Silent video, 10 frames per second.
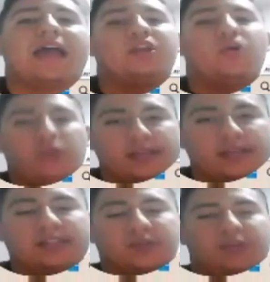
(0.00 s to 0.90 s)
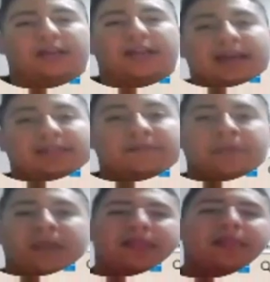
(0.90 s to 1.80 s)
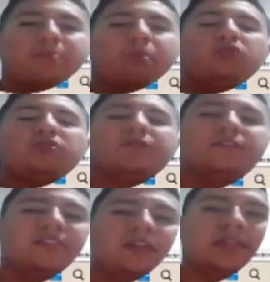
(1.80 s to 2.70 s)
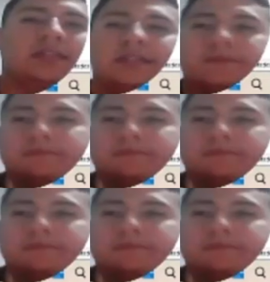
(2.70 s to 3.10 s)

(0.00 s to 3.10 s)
noticed during the class that most of the students,